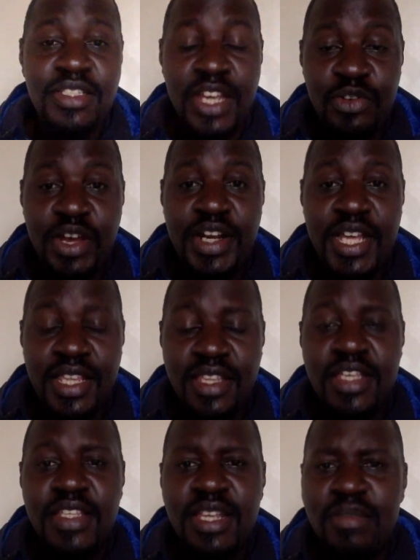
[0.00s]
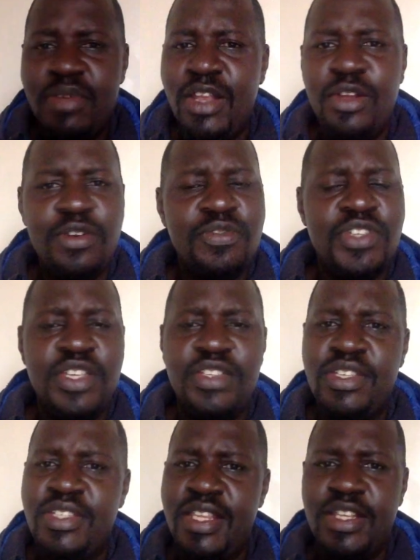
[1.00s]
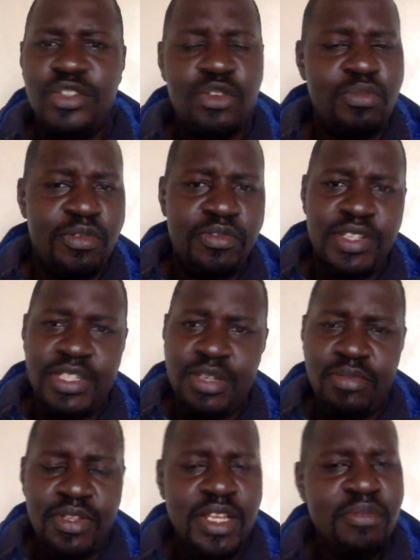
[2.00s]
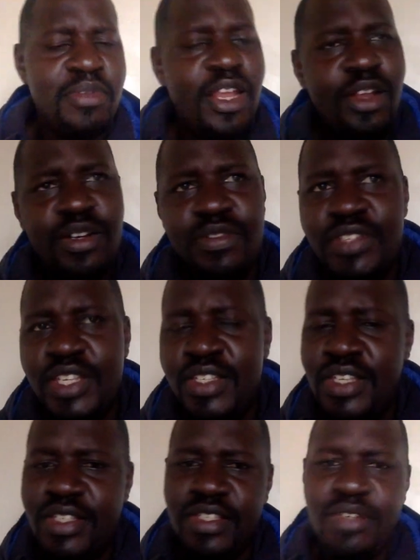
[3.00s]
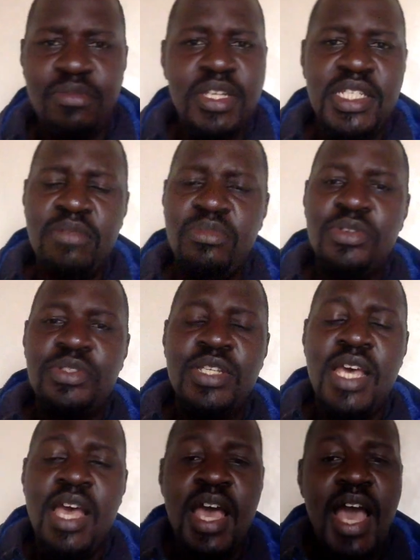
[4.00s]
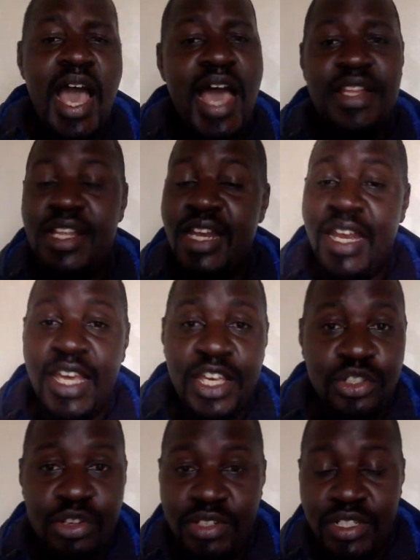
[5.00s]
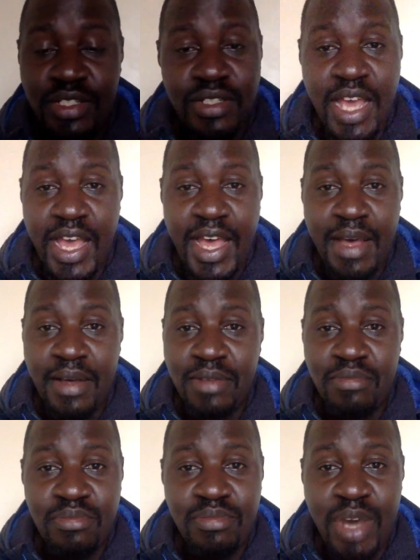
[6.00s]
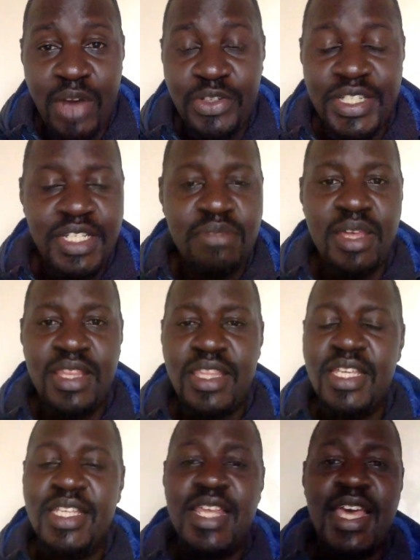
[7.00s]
January, I think there'll be a lot of changes at the top of the table. There'll be a lot of changes in mid-tables, and the relegation bound team, I think they're